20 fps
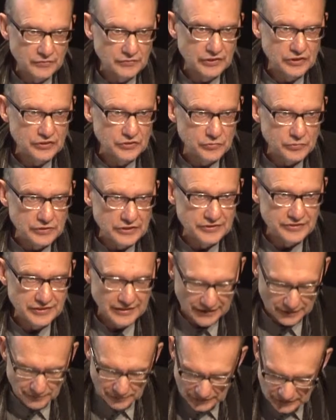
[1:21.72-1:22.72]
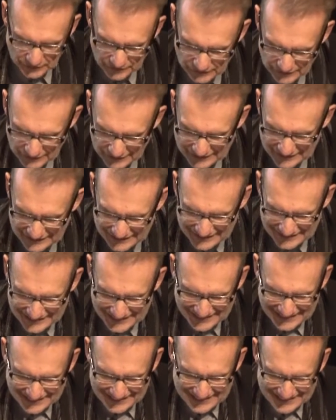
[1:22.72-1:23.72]
of these three segments
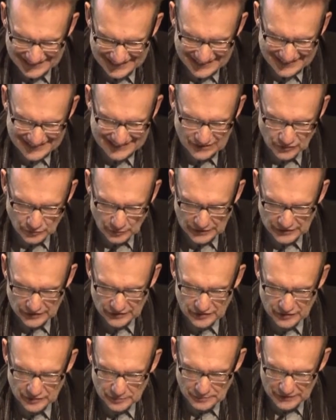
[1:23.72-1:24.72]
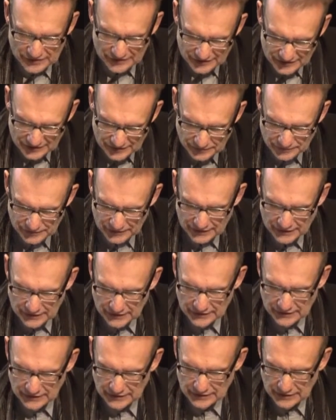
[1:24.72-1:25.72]
is what is specific
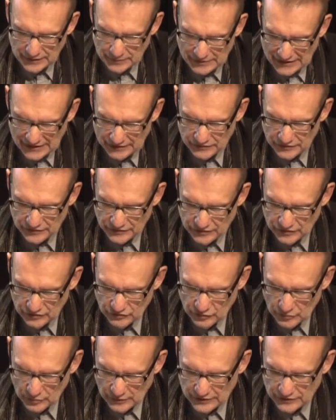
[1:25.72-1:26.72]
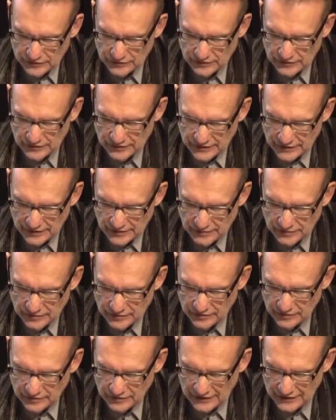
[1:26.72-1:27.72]
about the situation of
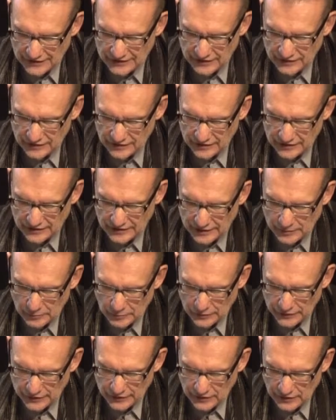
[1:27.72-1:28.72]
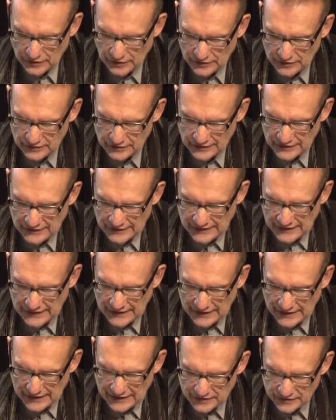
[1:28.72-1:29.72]
Chinese contemporary art,
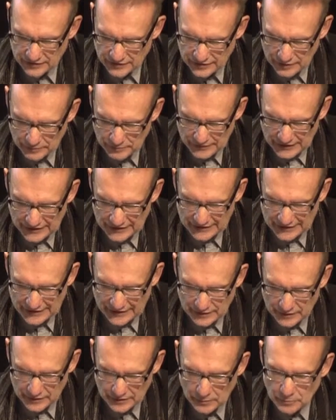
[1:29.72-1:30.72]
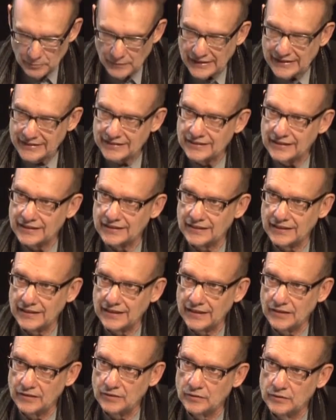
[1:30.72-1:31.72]
and something that might
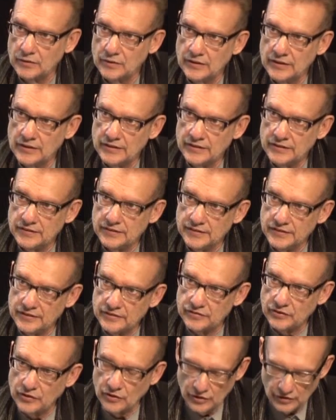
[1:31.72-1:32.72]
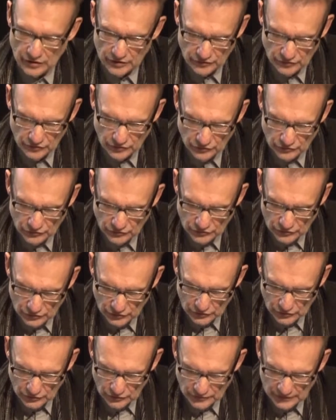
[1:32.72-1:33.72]
allow this art to
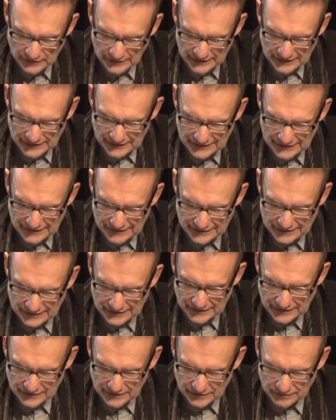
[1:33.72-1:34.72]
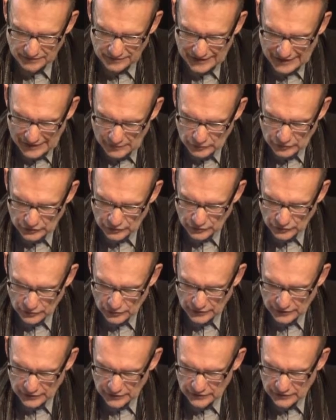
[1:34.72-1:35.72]
serve as a kind of
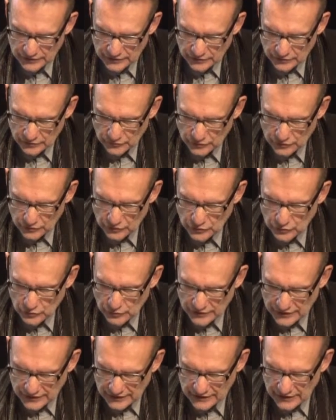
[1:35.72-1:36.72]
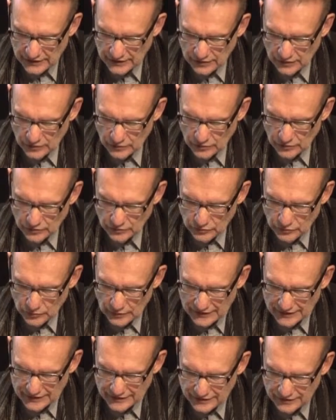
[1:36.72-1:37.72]
laboratory for new thinking or new
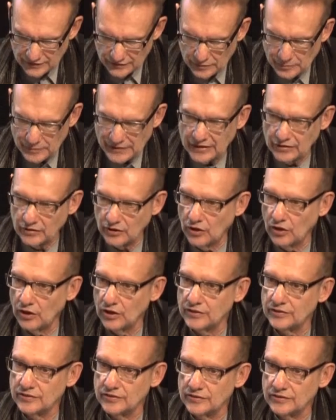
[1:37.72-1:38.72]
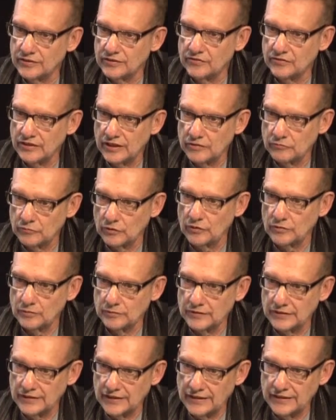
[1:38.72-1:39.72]
ideas about art in general
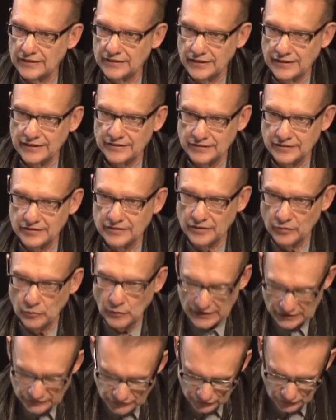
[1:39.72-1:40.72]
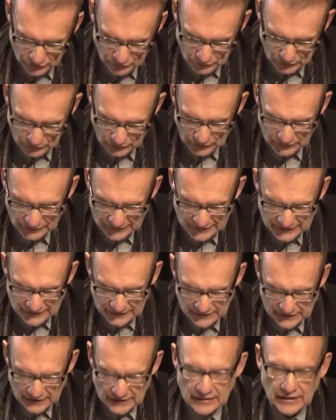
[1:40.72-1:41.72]
and in the Western world.
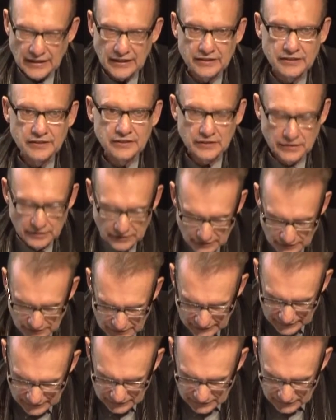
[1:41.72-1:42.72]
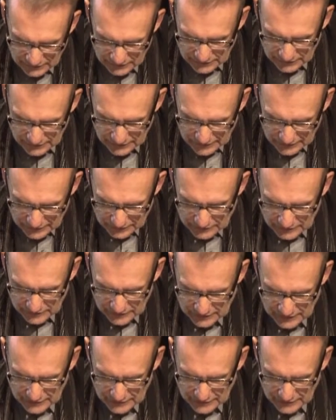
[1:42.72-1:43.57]
I think that this